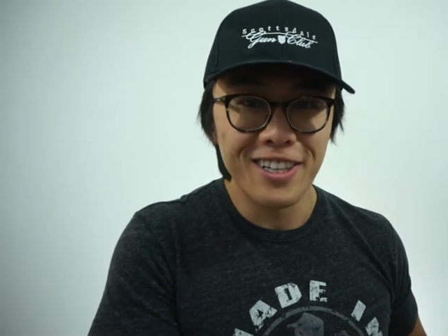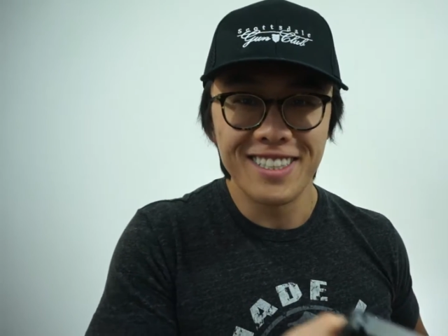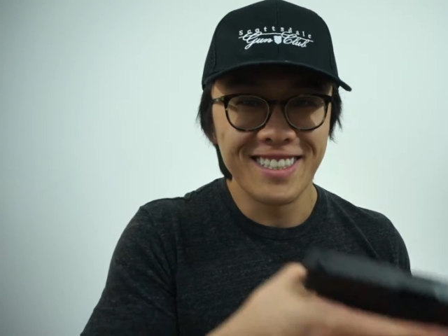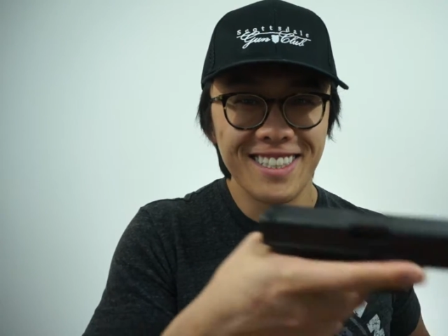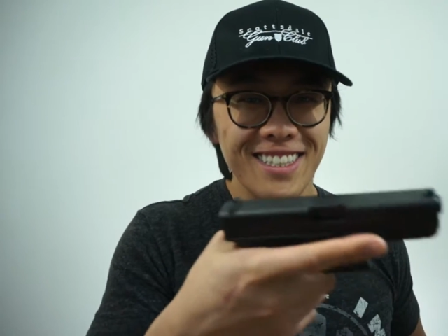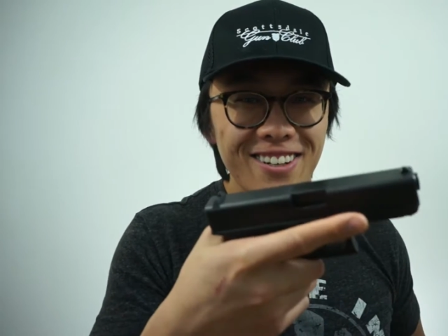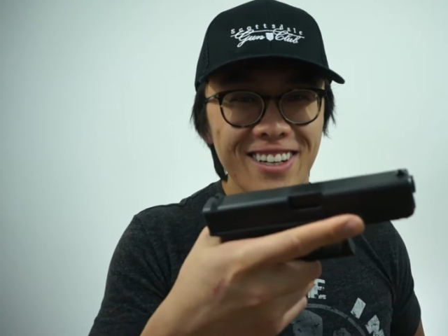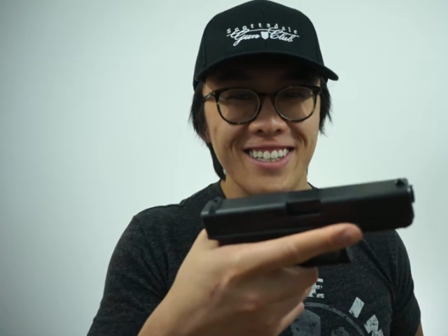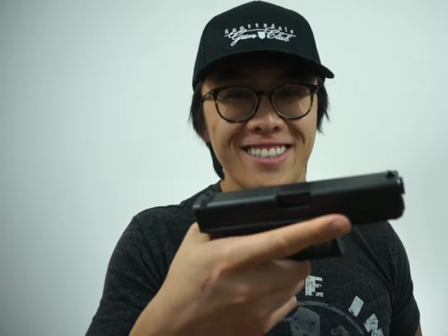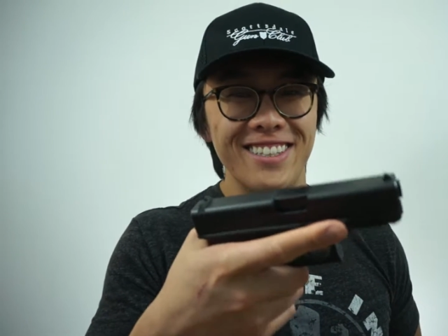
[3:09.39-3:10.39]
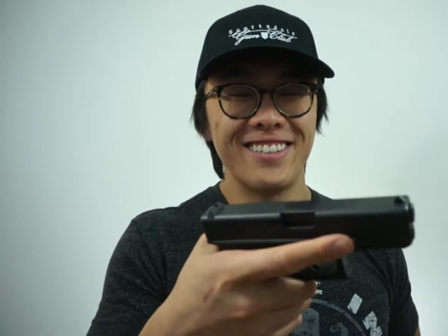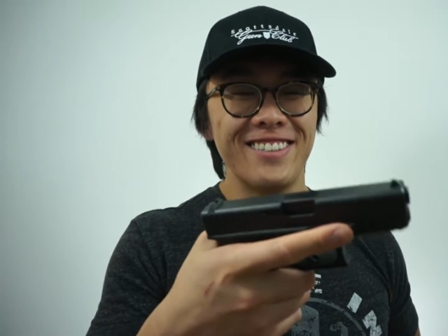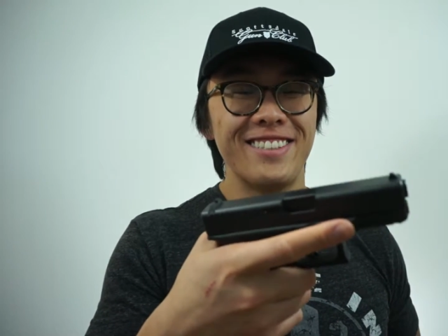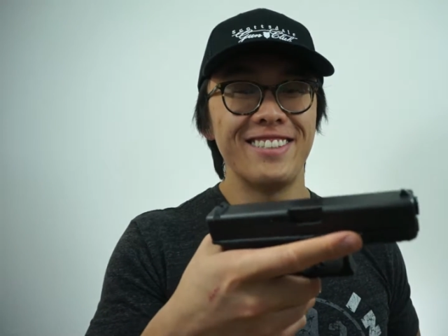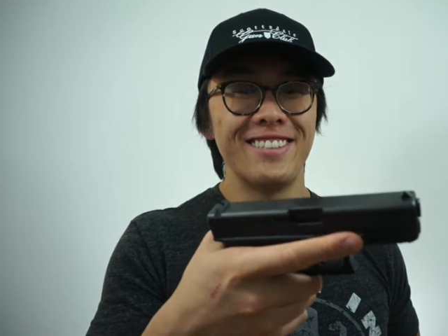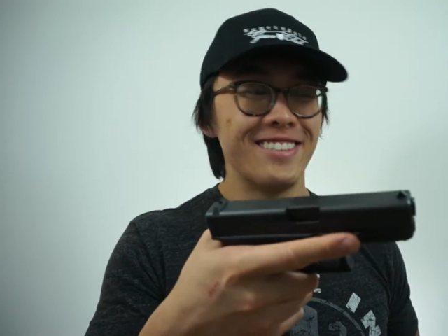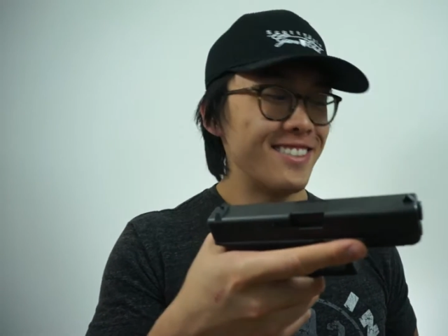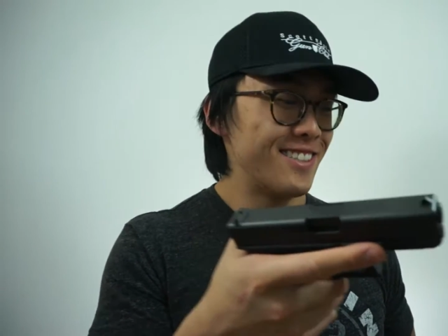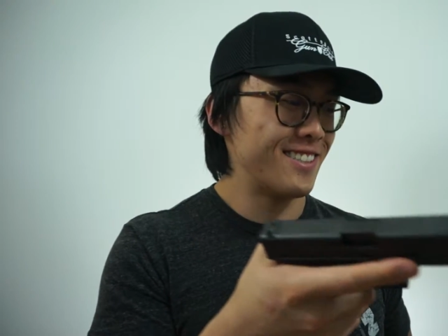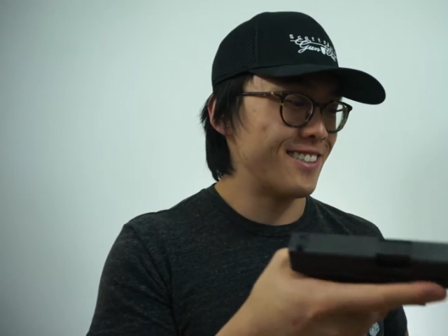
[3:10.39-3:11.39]
This isn't a toy. So this
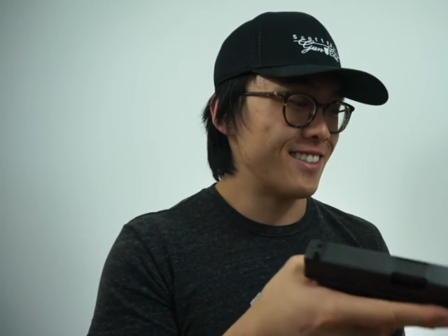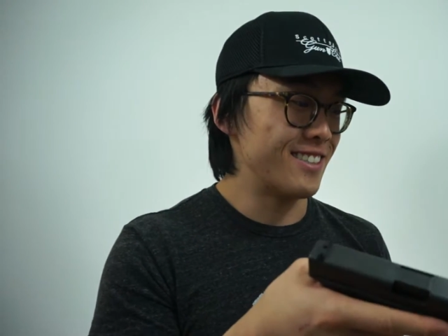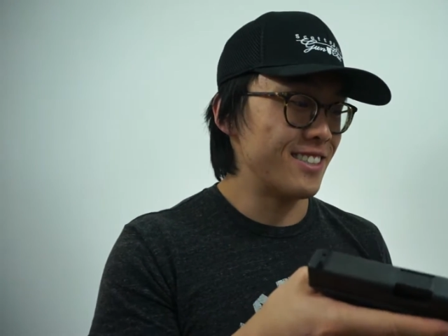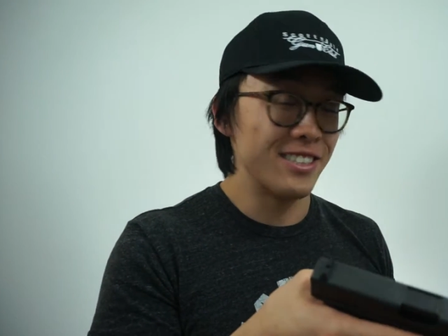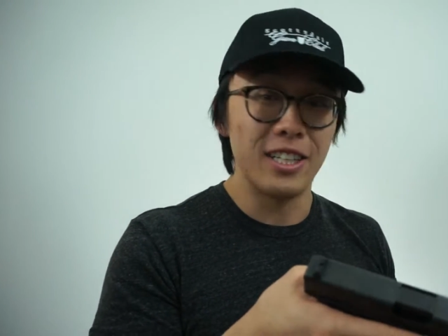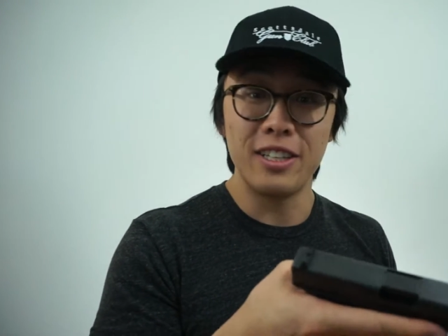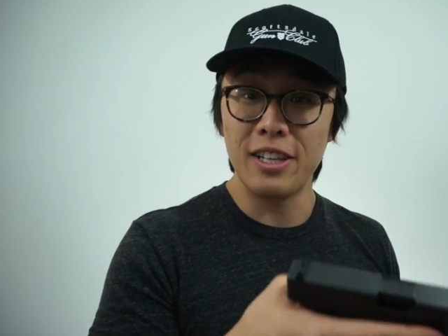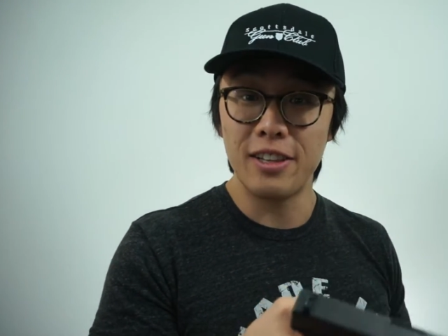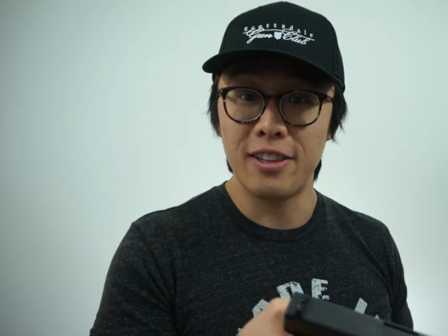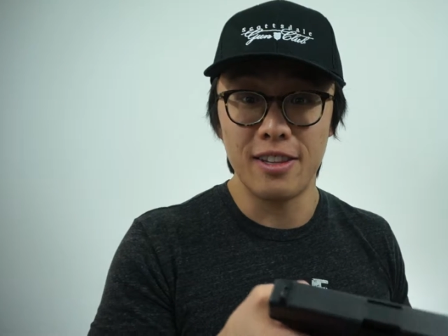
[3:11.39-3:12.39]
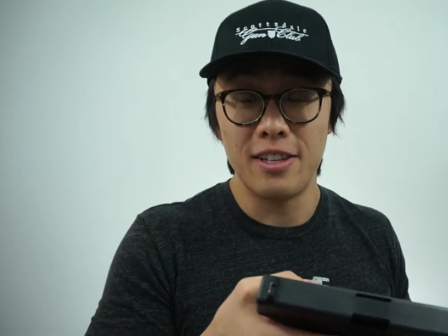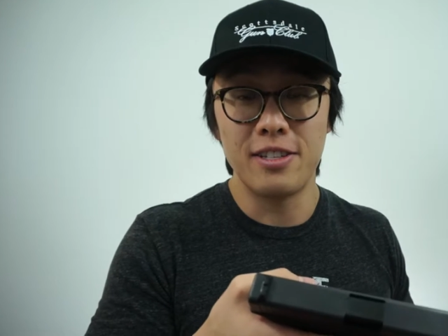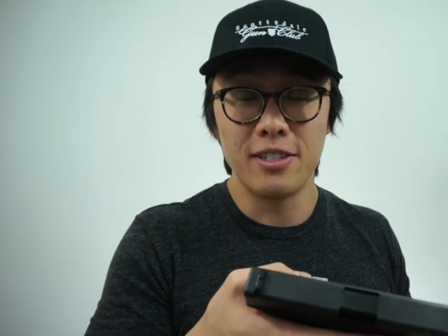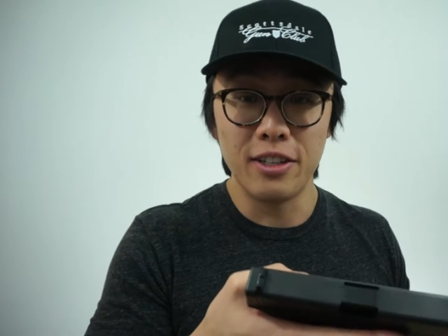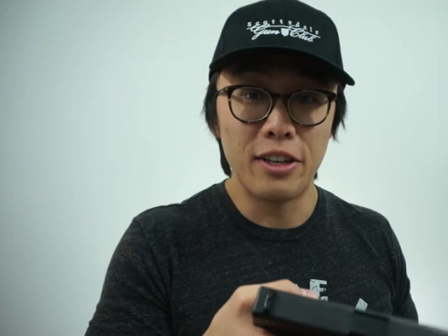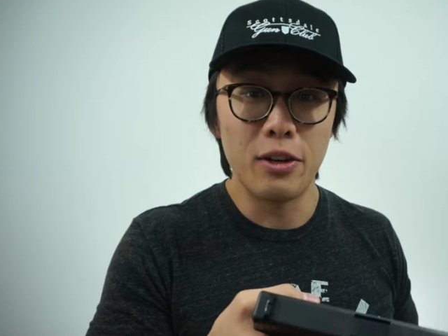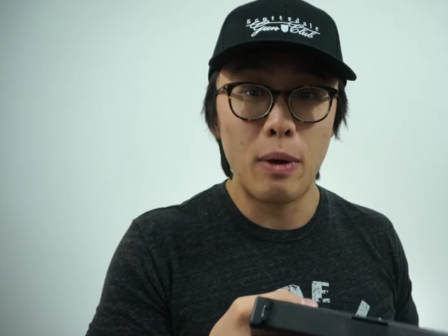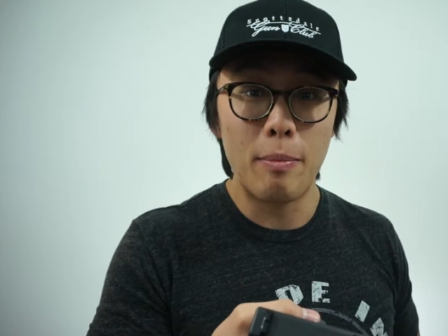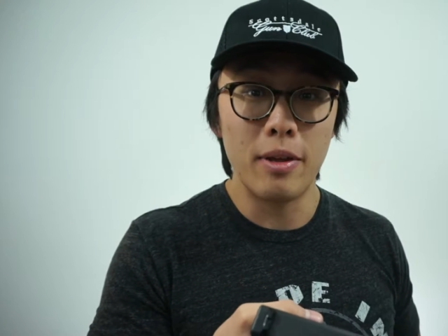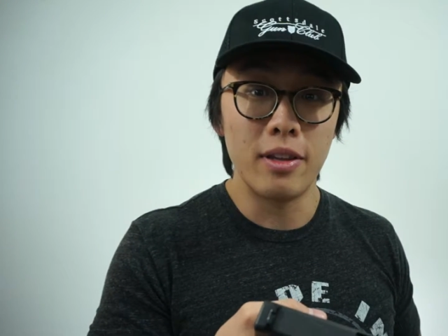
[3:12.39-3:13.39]
is a lethal
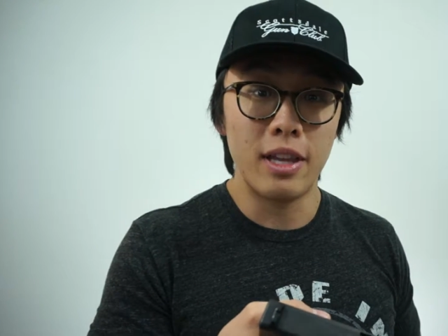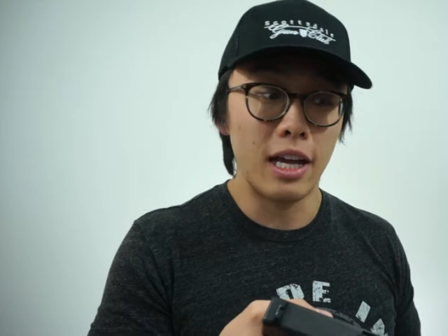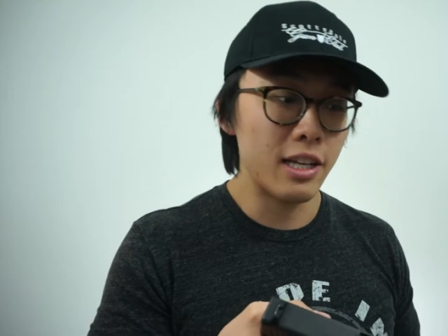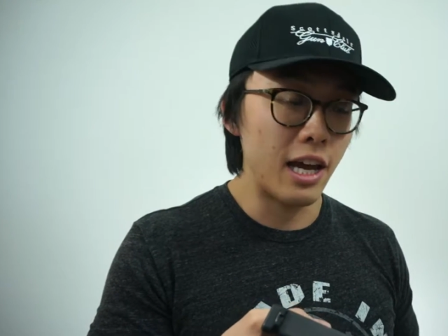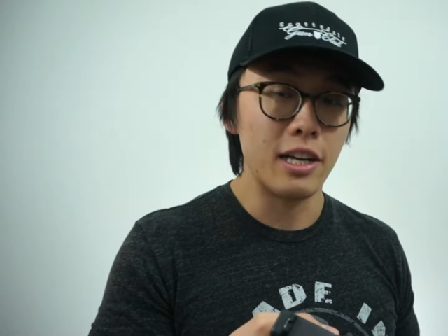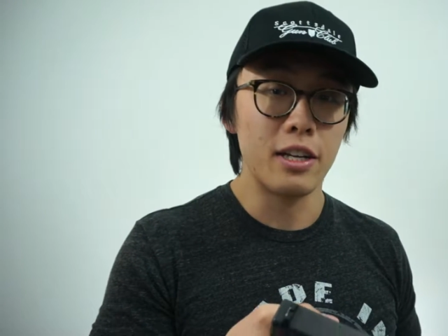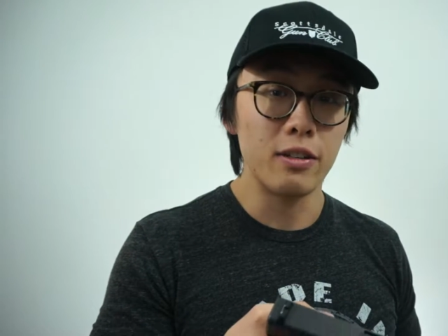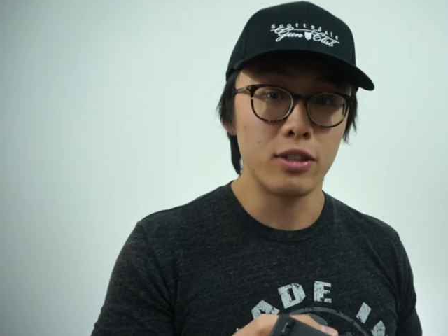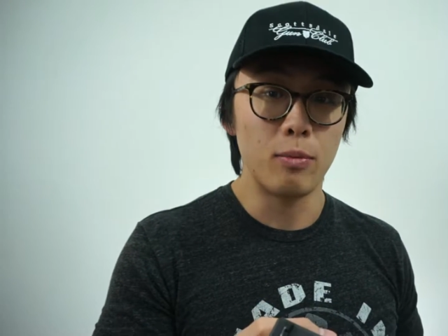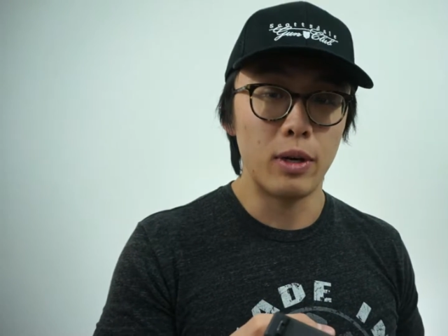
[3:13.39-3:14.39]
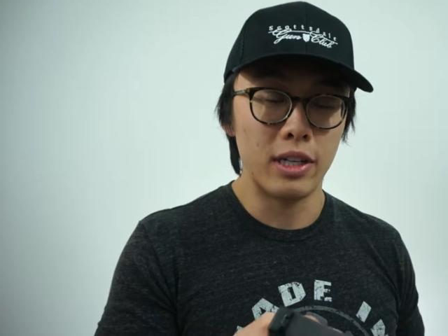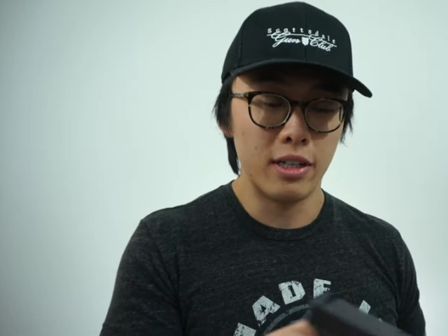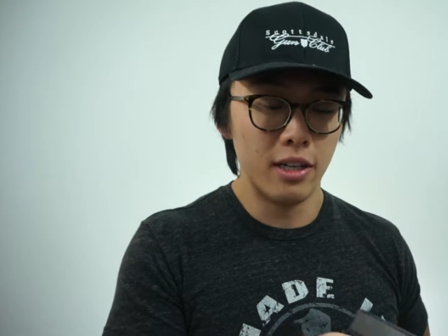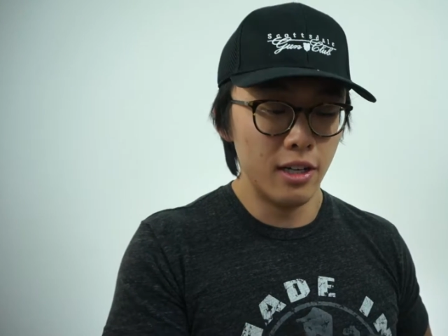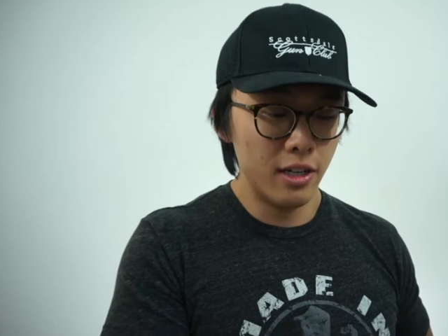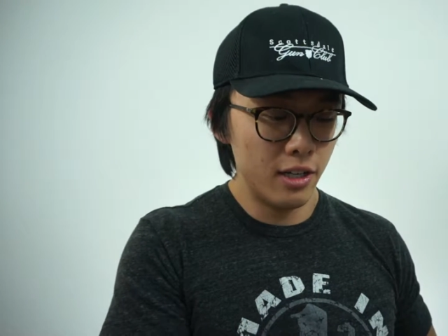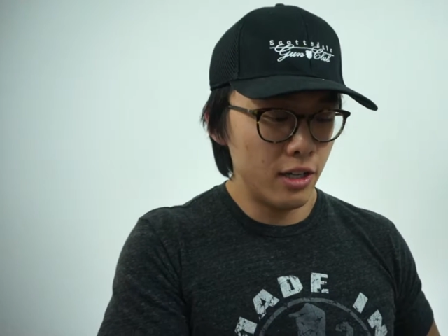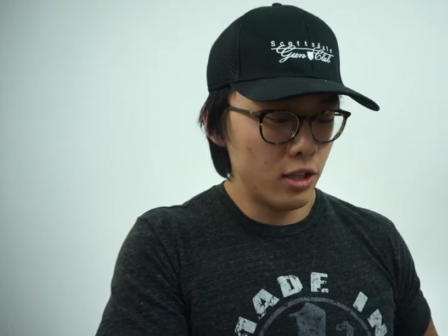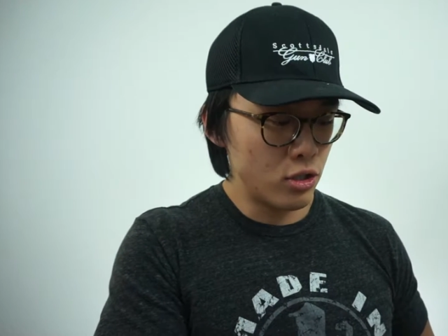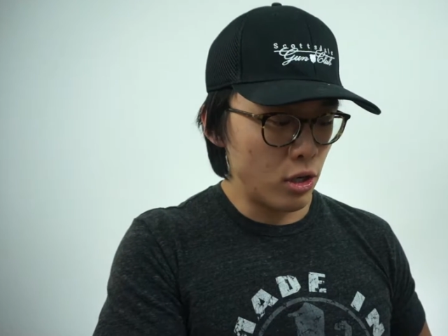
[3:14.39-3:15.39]
weapon that can kill someone.
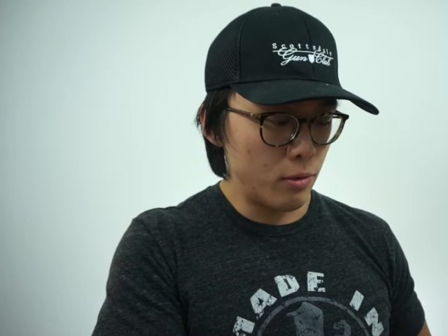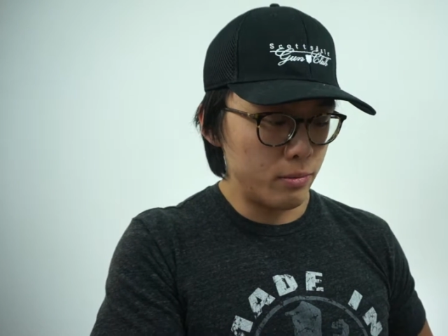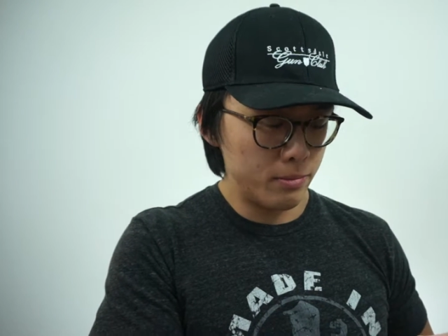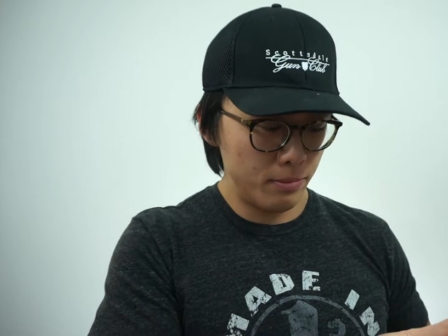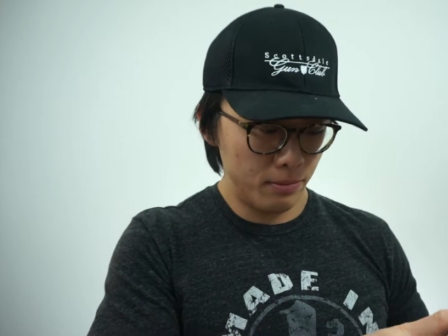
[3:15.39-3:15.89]
So